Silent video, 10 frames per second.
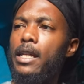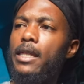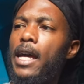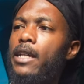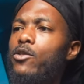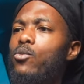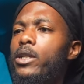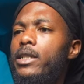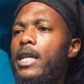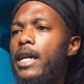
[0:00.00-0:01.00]
that's
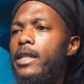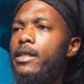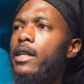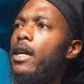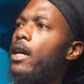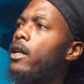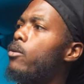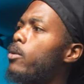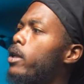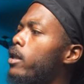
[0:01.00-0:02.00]
what takes the cake
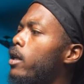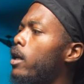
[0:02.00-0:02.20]
with